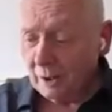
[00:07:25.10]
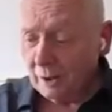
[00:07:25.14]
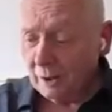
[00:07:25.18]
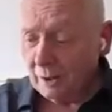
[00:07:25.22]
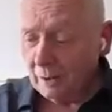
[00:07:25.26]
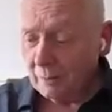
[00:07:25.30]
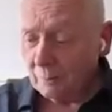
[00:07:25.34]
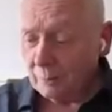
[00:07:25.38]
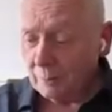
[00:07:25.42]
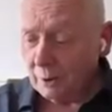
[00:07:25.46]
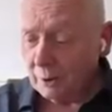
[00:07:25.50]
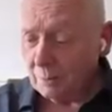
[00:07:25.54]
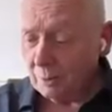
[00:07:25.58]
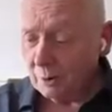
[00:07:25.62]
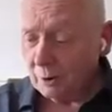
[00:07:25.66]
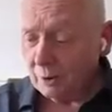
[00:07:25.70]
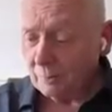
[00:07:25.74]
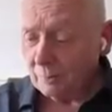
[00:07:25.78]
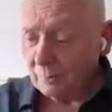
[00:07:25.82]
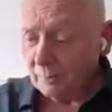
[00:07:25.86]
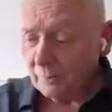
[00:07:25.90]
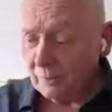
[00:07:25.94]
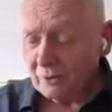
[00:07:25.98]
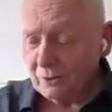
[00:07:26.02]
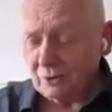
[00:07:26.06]

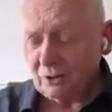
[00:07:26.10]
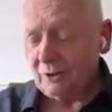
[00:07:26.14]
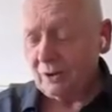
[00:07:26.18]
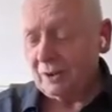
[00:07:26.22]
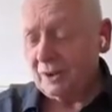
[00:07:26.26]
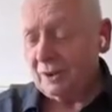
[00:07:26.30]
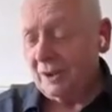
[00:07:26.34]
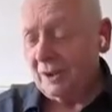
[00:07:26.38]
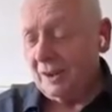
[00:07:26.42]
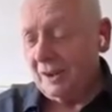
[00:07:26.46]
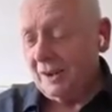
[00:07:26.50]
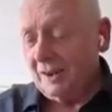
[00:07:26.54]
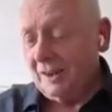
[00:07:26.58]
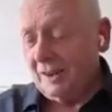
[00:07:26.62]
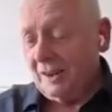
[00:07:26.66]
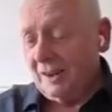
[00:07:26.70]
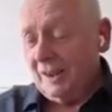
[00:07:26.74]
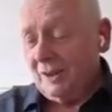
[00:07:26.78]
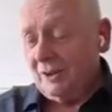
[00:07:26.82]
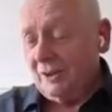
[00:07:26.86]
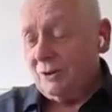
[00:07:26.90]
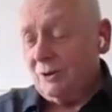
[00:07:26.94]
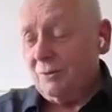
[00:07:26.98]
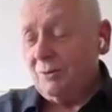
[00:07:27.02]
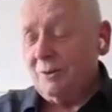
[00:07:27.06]
people. Sorry,
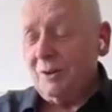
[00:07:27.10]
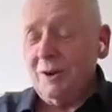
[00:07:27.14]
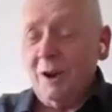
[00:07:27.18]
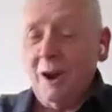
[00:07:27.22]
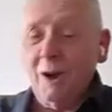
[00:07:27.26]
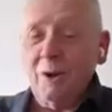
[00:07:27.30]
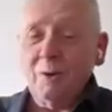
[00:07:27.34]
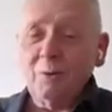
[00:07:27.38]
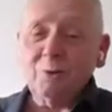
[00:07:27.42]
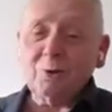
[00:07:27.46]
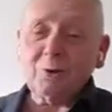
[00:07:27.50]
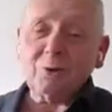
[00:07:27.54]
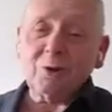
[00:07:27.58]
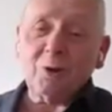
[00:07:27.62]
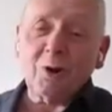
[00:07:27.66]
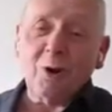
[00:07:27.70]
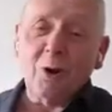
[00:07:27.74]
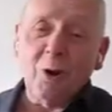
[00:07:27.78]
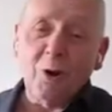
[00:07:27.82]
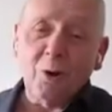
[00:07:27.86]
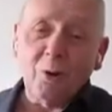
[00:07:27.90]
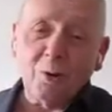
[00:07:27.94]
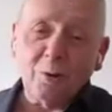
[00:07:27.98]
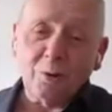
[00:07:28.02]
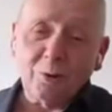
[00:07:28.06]
you can host
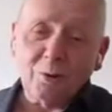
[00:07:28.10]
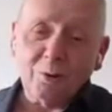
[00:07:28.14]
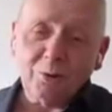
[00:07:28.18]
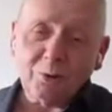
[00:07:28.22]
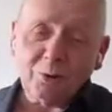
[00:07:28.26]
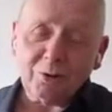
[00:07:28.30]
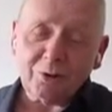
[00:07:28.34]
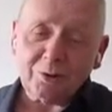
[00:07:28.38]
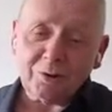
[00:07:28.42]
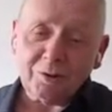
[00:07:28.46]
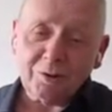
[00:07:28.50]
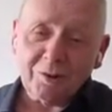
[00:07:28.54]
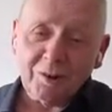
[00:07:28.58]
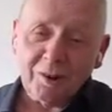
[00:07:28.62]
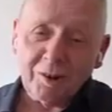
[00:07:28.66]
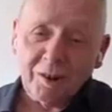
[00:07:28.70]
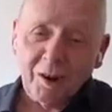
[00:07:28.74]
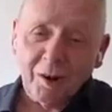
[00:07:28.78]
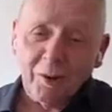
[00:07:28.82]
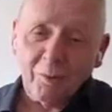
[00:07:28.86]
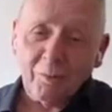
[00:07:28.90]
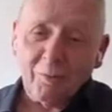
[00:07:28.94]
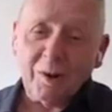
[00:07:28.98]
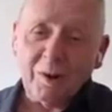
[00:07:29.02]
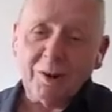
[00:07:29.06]
calls
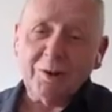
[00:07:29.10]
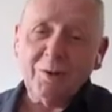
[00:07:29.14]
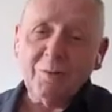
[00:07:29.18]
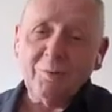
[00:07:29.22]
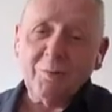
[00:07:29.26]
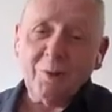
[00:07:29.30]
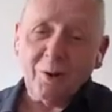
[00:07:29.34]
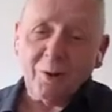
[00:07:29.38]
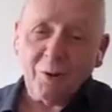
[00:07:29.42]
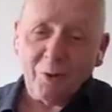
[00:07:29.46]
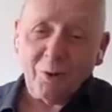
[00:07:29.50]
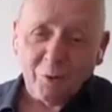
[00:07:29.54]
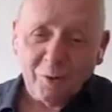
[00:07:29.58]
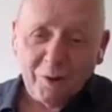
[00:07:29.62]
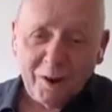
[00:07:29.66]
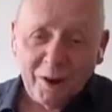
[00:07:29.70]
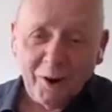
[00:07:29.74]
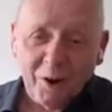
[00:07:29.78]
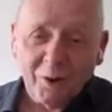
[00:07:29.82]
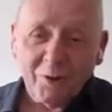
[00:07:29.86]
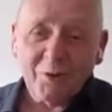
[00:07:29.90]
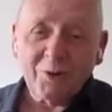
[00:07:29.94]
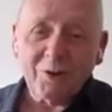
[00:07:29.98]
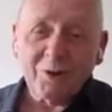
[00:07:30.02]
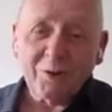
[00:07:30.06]
where you've got
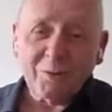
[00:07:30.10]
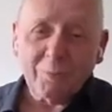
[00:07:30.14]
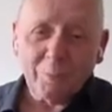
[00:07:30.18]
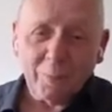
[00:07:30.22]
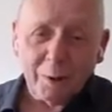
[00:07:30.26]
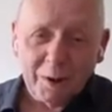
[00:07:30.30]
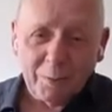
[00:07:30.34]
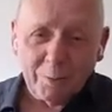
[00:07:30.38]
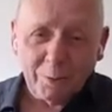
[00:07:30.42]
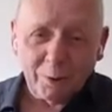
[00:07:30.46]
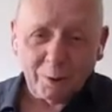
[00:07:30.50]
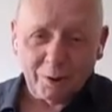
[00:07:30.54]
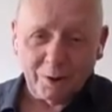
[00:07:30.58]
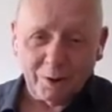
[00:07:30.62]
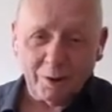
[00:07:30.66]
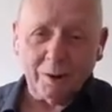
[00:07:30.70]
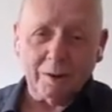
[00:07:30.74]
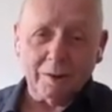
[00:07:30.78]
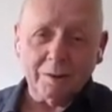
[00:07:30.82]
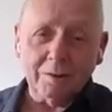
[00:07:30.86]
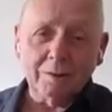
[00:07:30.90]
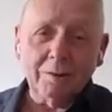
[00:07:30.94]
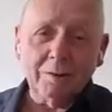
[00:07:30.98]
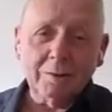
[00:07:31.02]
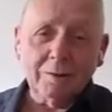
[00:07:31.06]
300 people
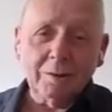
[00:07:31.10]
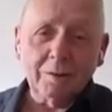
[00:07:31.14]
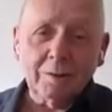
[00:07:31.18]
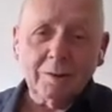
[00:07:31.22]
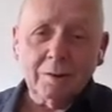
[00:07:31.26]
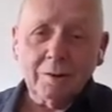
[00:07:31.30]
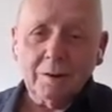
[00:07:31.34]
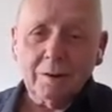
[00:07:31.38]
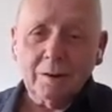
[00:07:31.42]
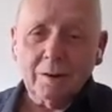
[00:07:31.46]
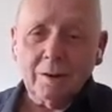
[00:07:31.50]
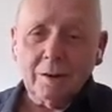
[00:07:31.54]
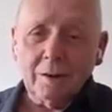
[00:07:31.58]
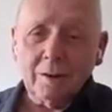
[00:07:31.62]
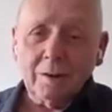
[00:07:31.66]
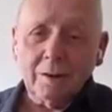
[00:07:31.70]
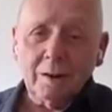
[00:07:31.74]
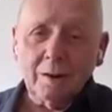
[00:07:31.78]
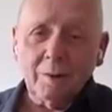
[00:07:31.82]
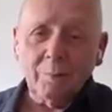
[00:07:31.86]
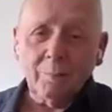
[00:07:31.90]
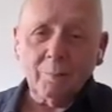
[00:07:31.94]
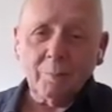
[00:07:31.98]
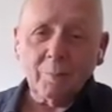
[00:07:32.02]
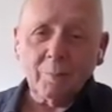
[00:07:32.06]

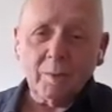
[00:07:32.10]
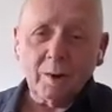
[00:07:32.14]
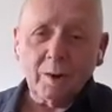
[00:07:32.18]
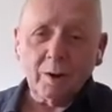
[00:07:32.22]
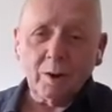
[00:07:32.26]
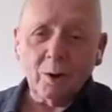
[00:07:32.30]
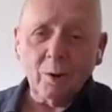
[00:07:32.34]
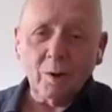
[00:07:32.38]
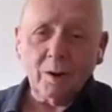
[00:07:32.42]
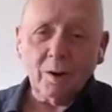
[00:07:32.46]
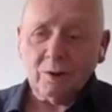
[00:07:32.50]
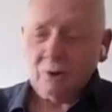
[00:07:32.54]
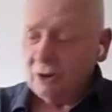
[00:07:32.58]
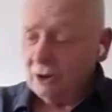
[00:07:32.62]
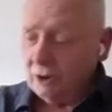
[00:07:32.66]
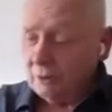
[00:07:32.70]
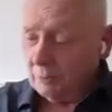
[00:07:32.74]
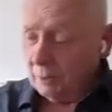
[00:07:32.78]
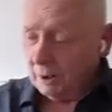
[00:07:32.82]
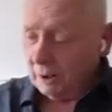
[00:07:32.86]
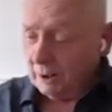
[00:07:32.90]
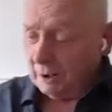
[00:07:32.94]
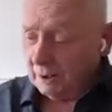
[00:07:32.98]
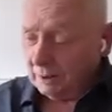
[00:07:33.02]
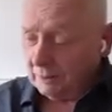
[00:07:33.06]
on quite
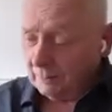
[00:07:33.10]
cheaply.